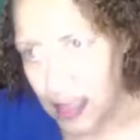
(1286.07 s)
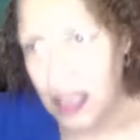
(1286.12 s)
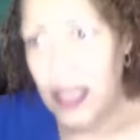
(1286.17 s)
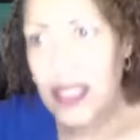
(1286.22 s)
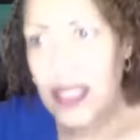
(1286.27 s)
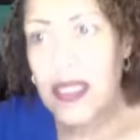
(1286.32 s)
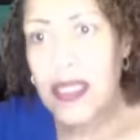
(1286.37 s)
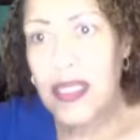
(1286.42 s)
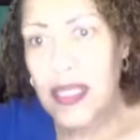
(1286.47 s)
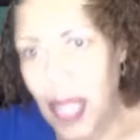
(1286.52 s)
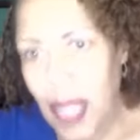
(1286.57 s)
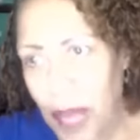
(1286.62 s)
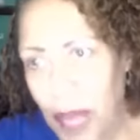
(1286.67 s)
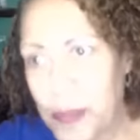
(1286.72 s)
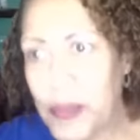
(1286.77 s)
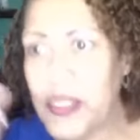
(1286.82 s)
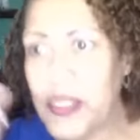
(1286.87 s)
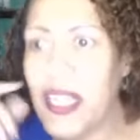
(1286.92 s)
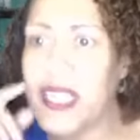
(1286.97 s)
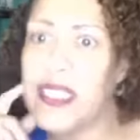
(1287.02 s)
not
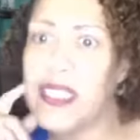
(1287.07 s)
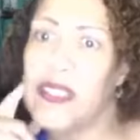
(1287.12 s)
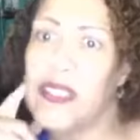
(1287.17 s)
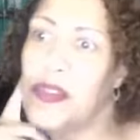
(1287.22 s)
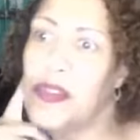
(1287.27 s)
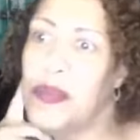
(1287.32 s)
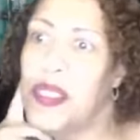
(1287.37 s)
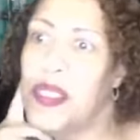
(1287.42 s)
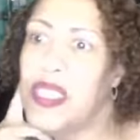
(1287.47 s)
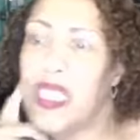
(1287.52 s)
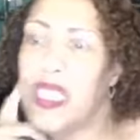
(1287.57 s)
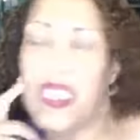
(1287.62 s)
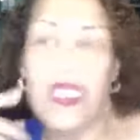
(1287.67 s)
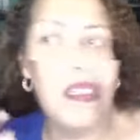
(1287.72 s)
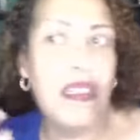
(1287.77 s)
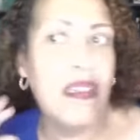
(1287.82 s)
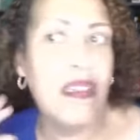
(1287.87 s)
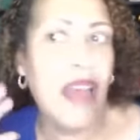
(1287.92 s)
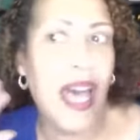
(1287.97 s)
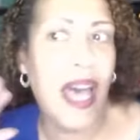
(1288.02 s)
protecting from the sun,
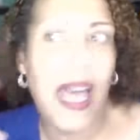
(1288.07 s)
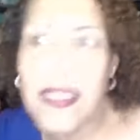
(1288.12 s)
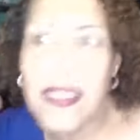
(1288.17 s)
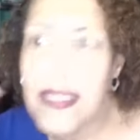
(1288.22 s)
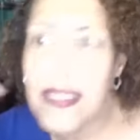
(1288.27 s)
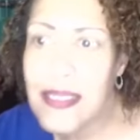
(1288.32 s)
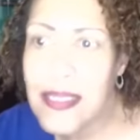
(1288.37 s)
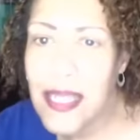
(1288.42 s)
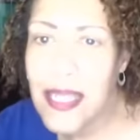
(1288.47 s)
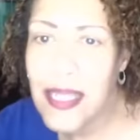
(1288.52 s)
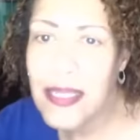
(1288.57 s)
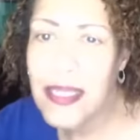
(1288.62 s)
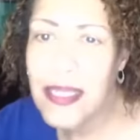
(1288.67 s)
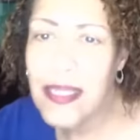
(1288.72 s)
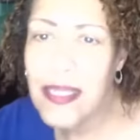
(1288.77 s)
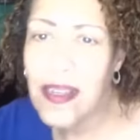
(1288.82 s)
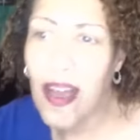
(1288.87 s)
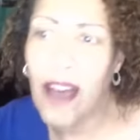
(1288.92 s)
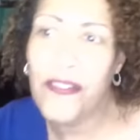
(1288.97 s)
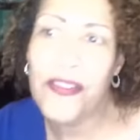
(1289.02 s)
not taking
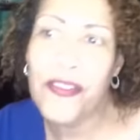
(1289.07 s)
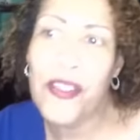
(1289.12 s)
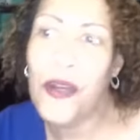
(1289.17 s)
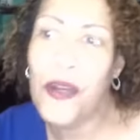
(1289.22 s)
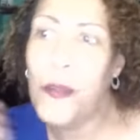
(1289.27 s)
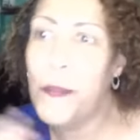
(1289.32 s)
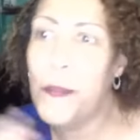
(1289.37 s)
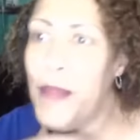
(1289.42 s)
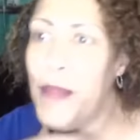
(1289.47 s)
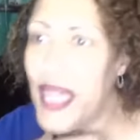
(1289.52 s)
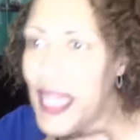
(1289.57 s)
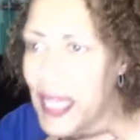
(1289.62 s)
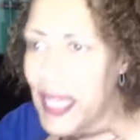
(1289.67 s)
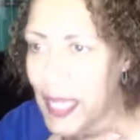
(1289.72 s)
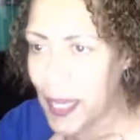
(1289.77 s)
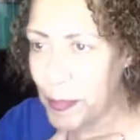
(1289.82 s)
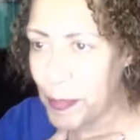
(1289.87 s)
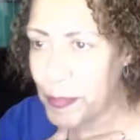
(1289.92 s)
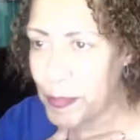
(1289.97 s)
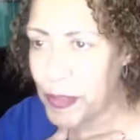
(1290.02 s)
off your
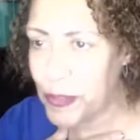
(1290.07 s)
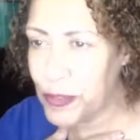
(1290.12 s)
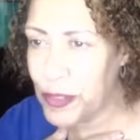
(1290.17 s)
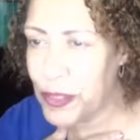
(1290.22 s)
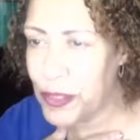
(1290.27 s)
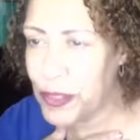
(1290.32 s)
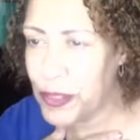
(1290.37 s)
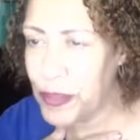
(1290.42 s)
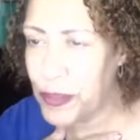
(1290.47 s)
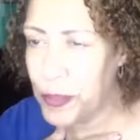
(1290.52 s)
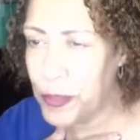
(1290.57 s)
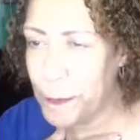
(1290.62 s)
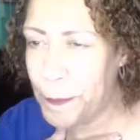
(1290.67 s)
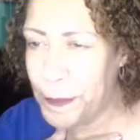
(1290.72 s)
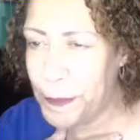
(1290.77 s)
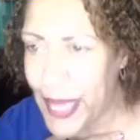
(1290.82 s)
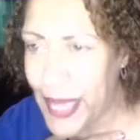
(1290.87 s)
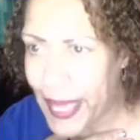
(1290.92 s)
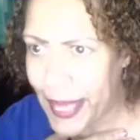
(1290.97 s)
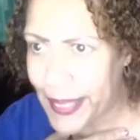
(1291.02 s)
makeup before you go to
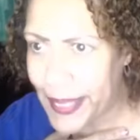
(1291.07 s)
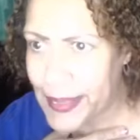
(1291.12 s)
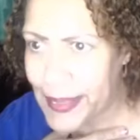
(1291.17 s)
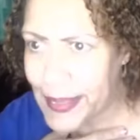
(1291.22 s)
bed,